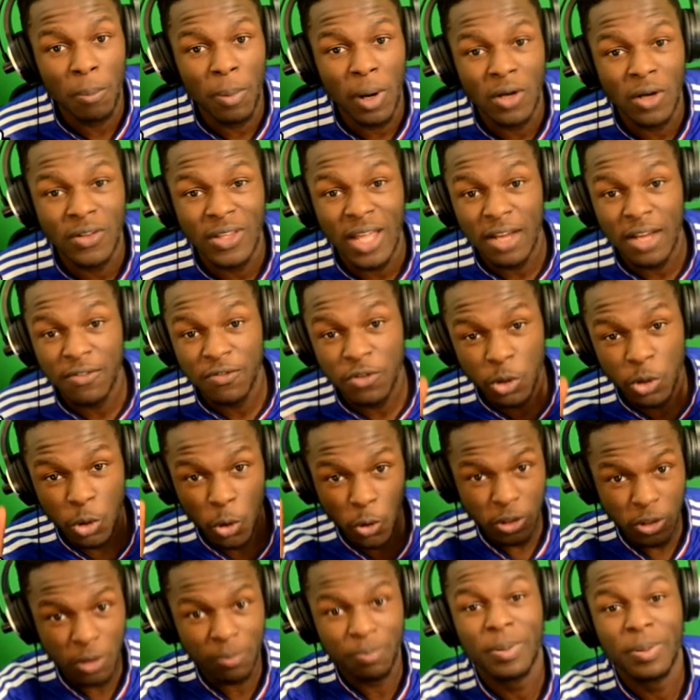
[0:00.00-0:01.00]
about that. If you
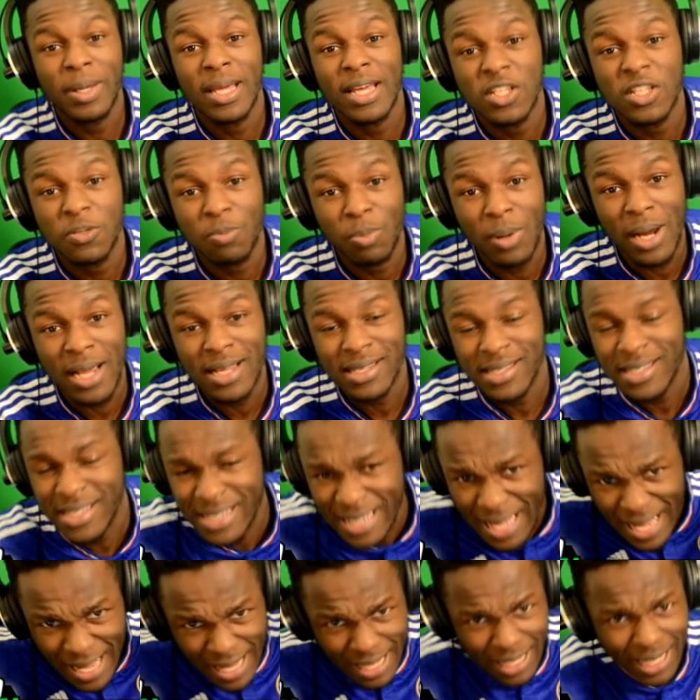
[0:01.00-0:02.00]
know the PS
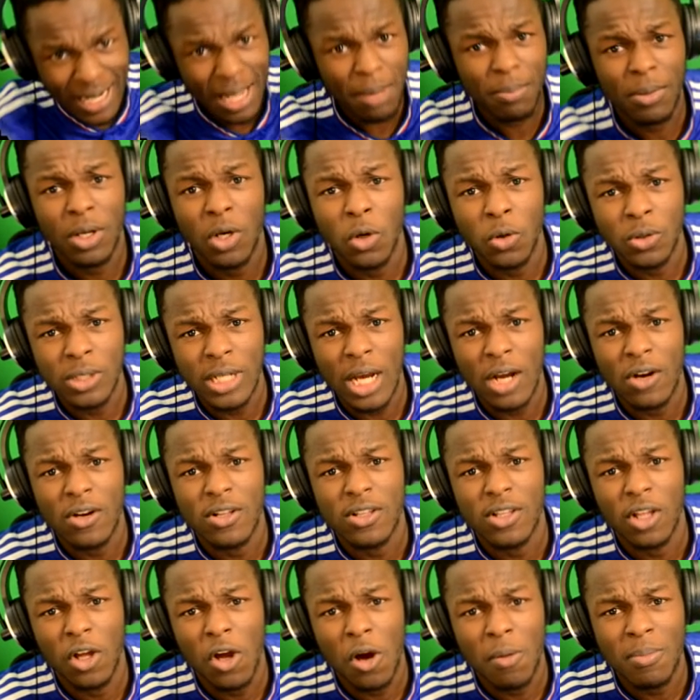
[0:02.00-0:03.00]
prices, let me know down
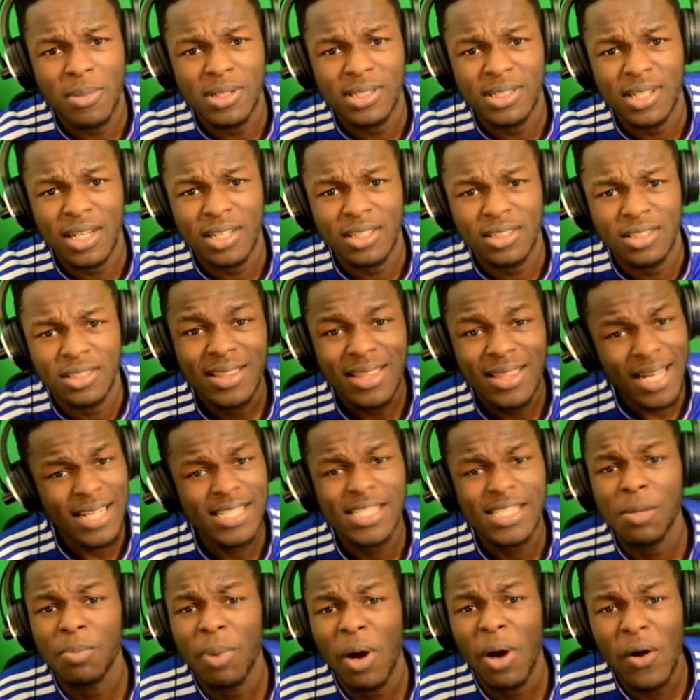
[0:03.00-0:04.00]
in the comment section.
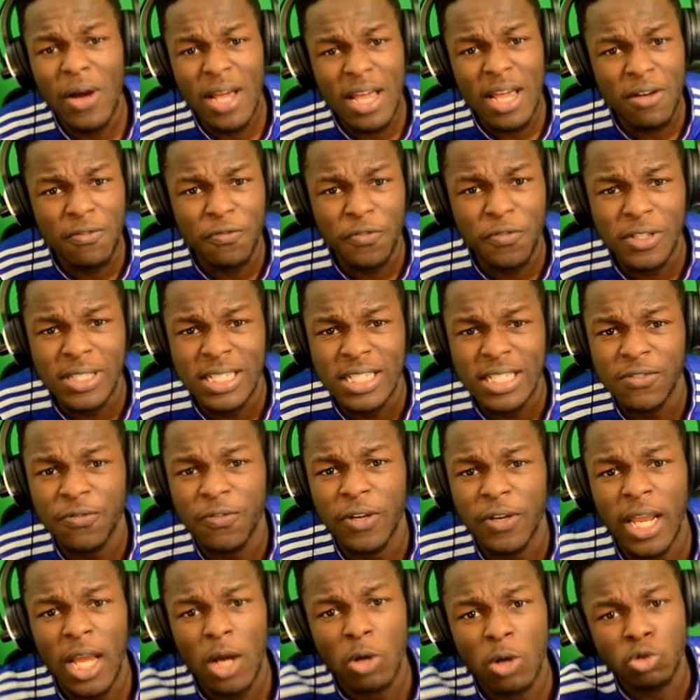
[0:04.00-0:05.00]
That's about it for this
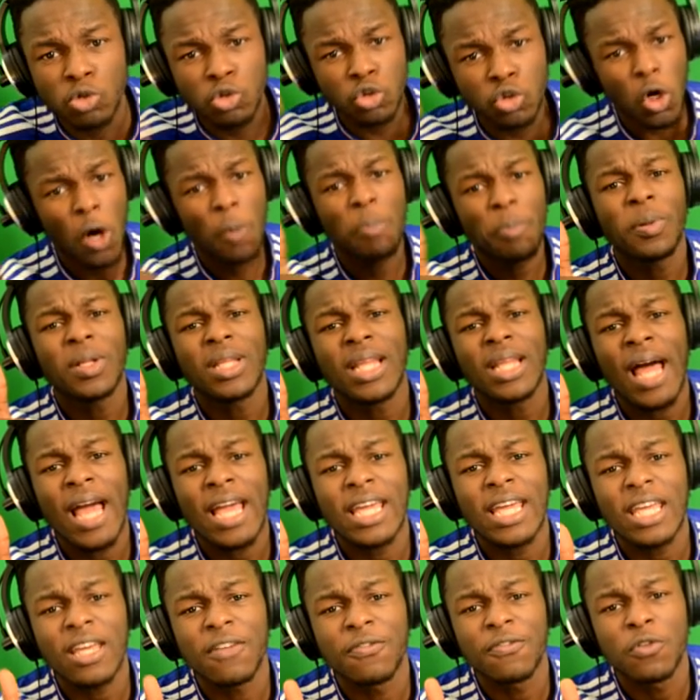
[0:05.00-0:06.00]
video. Drop a
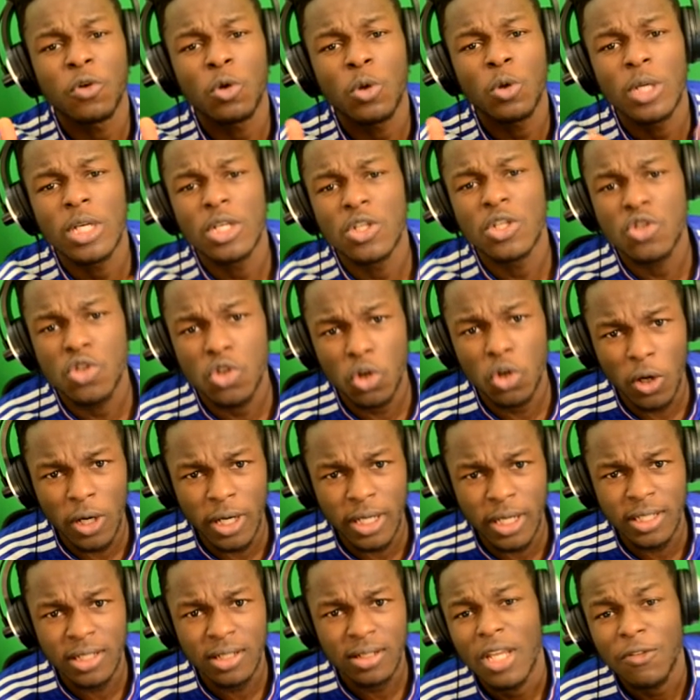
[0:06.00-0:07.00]
like if you
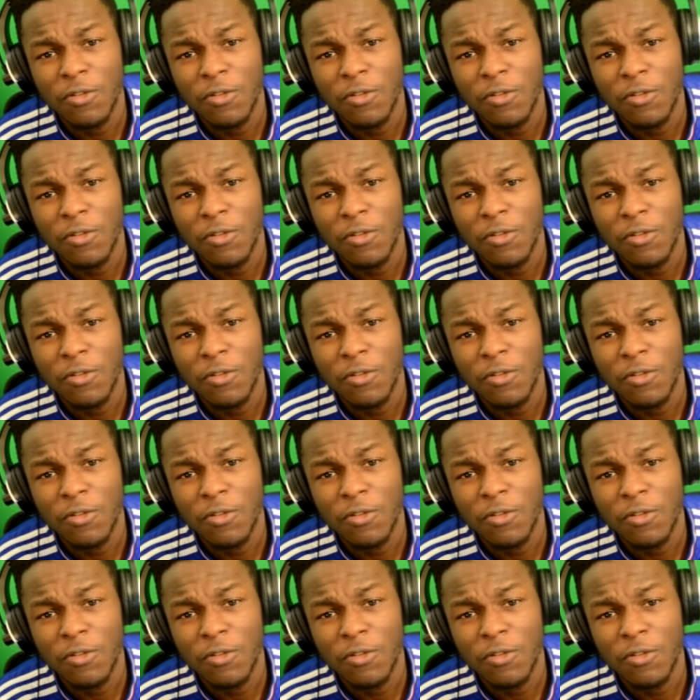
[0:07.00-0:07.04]
enjoyed.